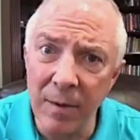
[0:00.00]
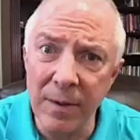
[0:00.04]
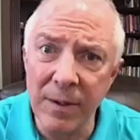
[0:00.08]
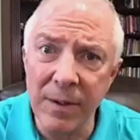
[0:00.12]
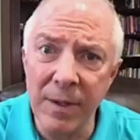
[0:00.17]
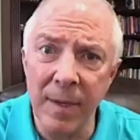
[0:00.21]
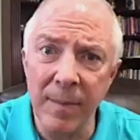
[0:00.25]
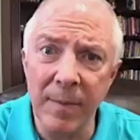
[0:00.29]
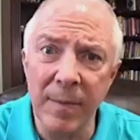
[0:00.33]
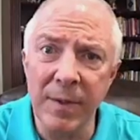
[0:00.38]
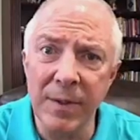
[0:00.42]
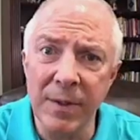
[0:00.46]
It's
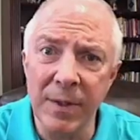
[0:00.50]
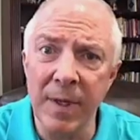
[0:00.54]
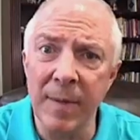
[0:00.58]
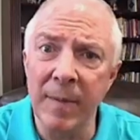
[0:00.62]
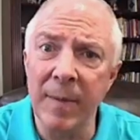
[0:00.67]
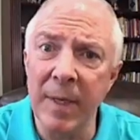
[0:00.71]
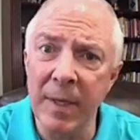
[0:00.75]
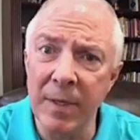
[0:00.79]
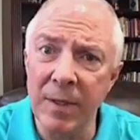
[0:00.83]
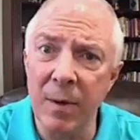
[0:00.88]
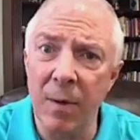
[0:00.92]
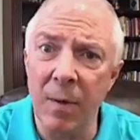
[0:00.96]

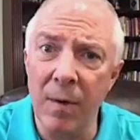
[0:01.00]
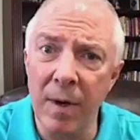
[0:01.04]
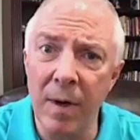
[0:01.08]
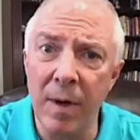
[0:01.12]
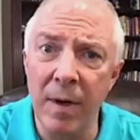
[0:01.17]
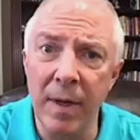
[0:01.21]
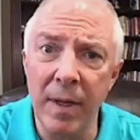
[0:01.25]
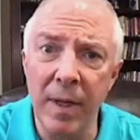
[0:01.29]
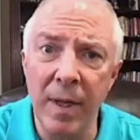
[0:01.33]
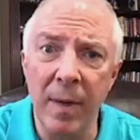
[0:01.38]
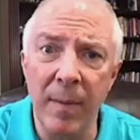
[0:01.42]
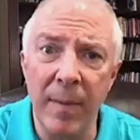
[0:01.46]
something's going
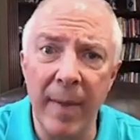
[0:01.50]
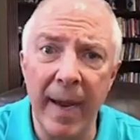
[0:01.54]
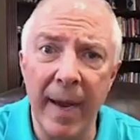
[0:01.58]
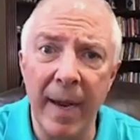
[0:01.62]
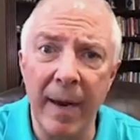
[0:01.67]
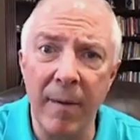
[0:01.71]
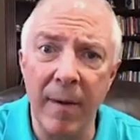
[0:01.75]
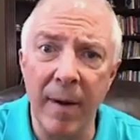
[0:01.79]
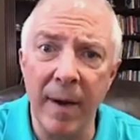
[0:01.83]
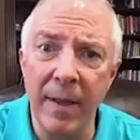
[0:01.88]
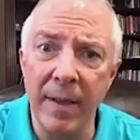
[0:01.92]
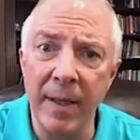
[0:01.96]
on in their
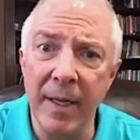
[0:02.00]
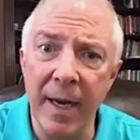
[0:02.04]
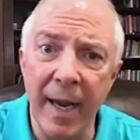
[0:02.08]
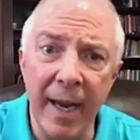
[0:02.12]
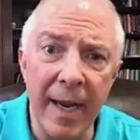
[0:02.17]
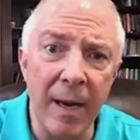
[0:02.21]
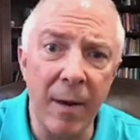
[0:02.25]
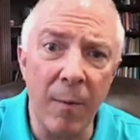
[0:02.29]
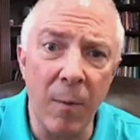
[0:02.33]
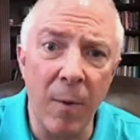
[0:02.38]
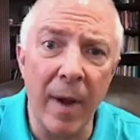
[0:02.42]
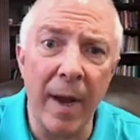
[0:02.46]
background that
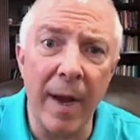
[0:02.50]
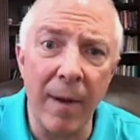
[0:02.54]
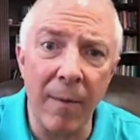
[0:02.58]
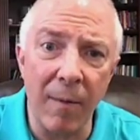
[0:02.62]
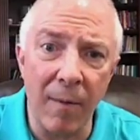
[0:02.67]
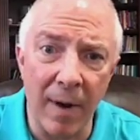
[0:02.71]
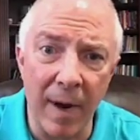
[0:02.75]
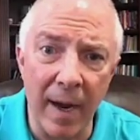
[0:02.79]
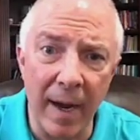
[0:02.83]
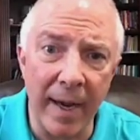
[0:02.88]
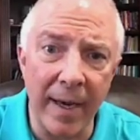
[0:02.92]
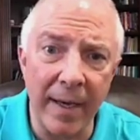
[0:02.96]
ain't quite
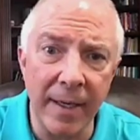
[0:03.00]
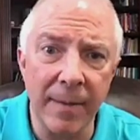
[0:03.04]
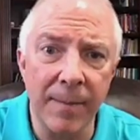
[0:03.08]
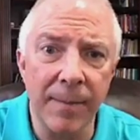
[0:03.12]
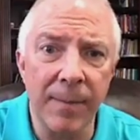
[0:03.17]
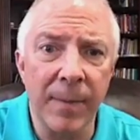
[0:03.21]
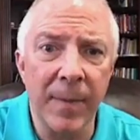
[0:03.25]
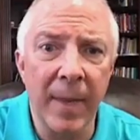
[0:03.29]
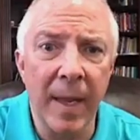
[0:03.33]
right.